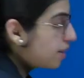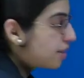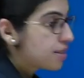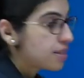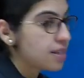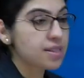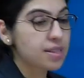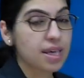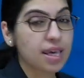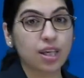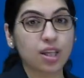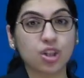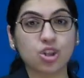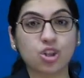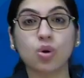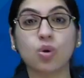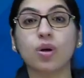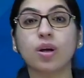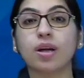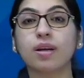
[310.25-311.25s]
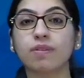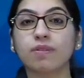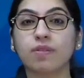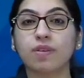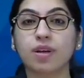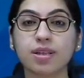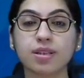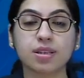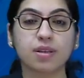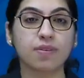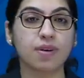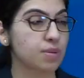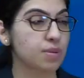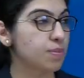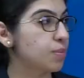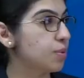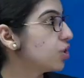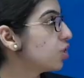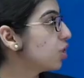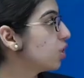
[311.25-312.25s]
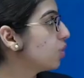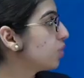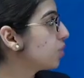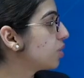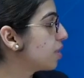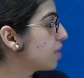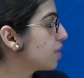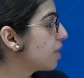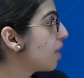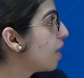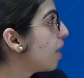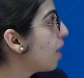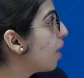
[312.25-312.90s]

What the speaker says: This is angioinvasive aspergillosis.